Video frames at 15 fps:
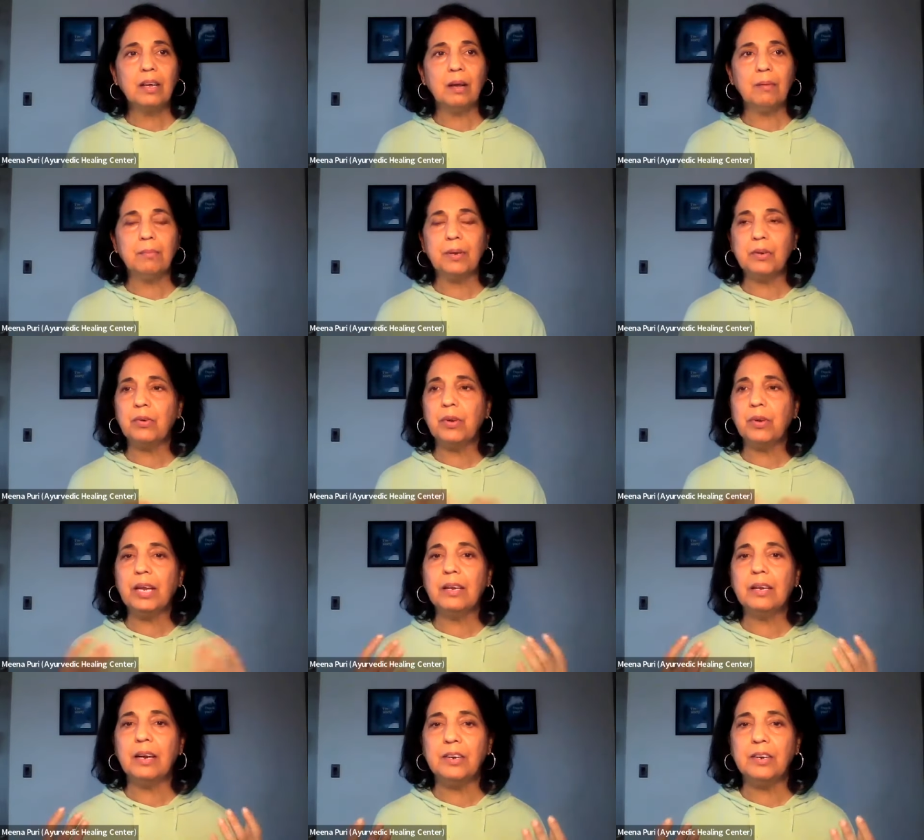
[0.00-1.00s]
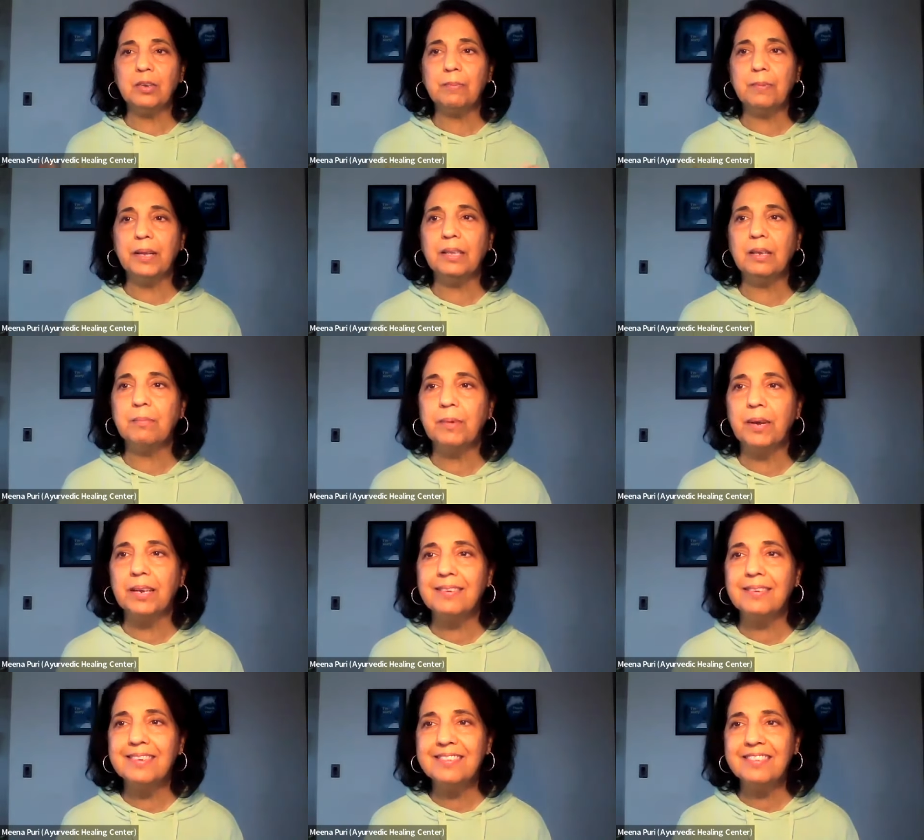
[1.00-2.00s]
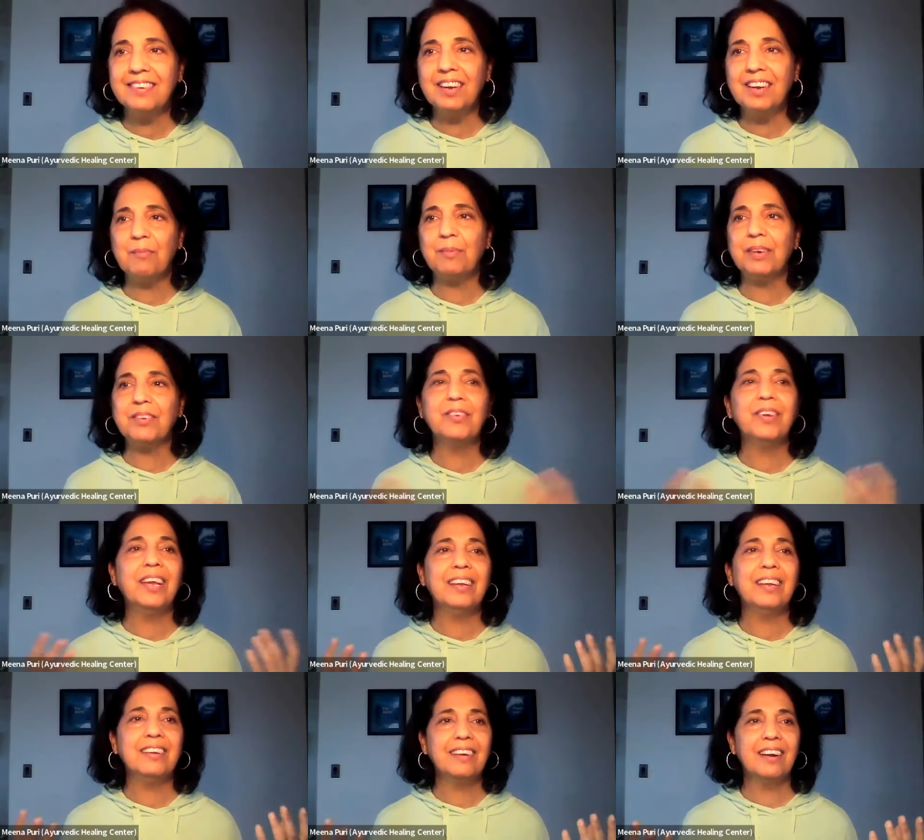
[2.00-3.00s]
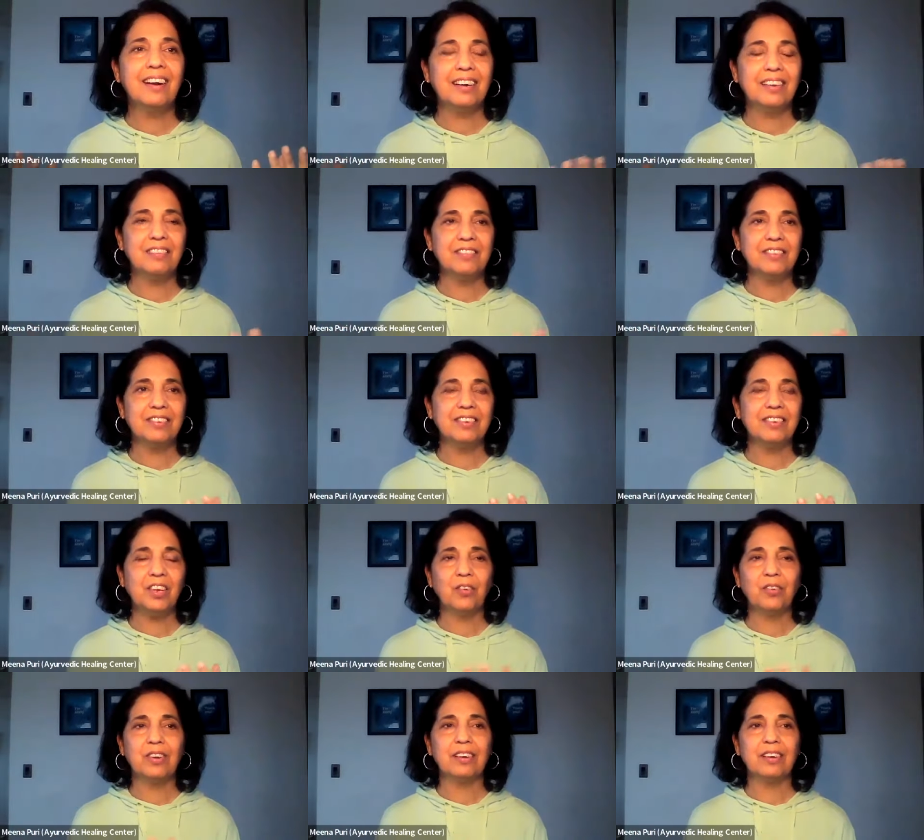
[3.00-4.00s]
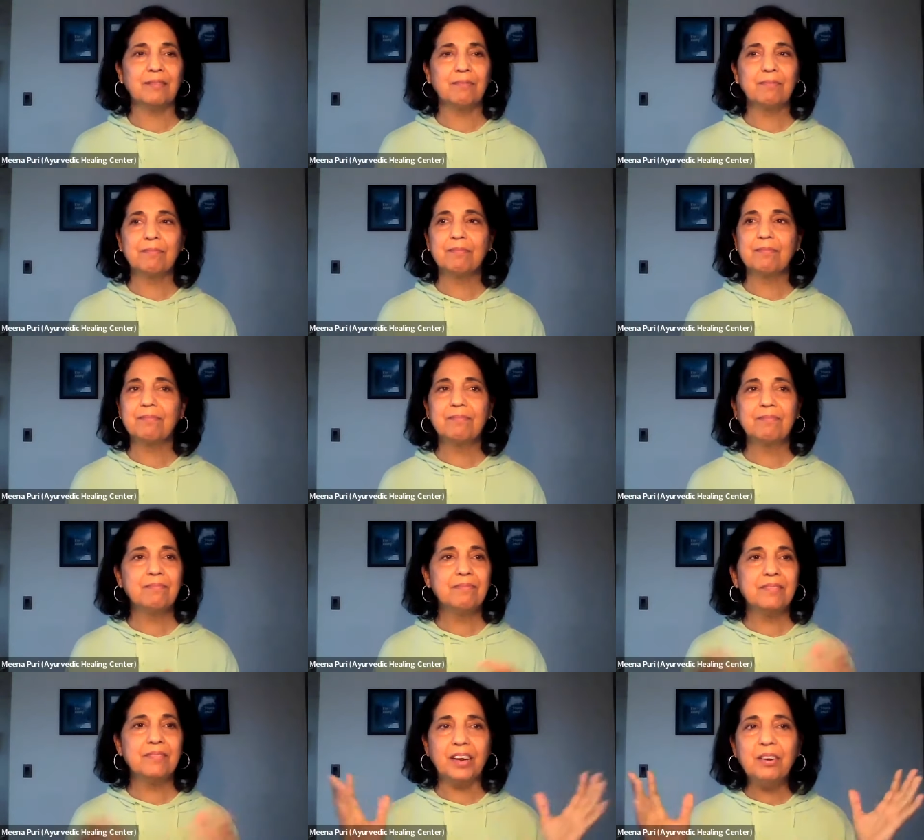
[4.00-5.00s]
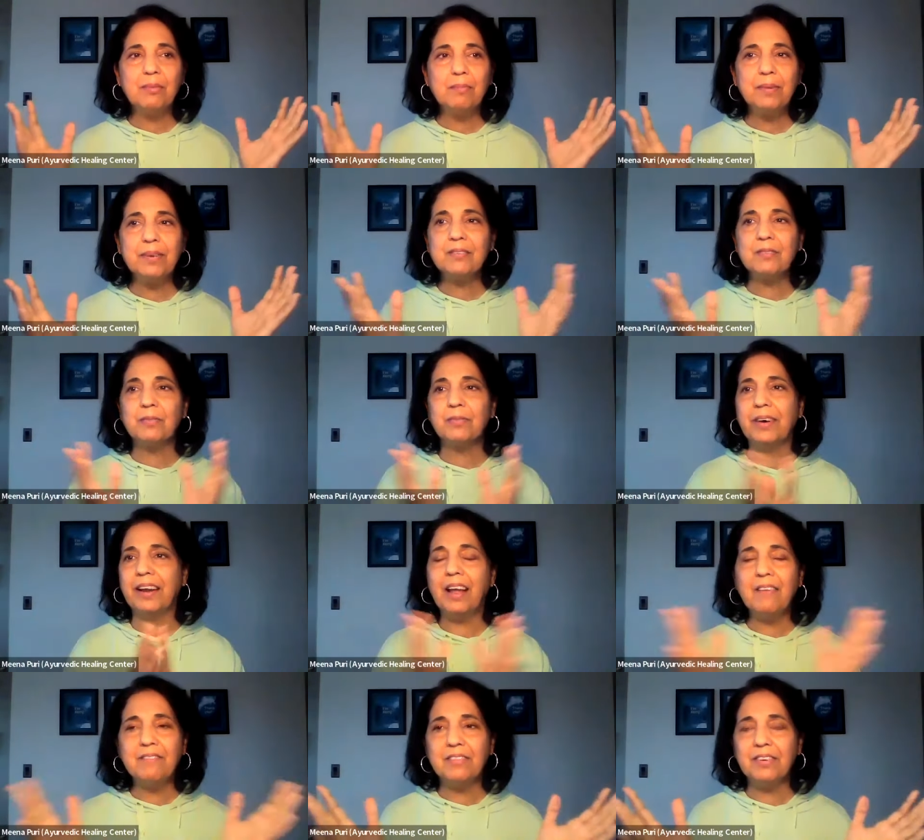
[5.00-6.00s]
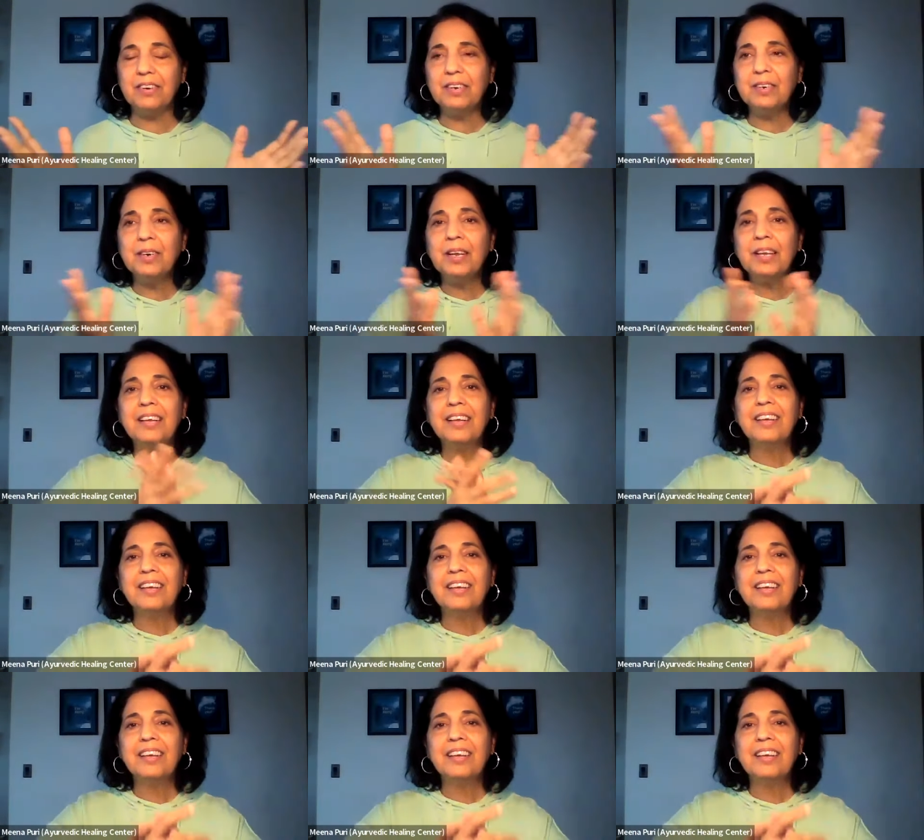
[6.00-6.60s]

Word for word: I'm a trained Ayurvedic practitioner. I'm a trained Ayurvedic yoga therapist, whatever.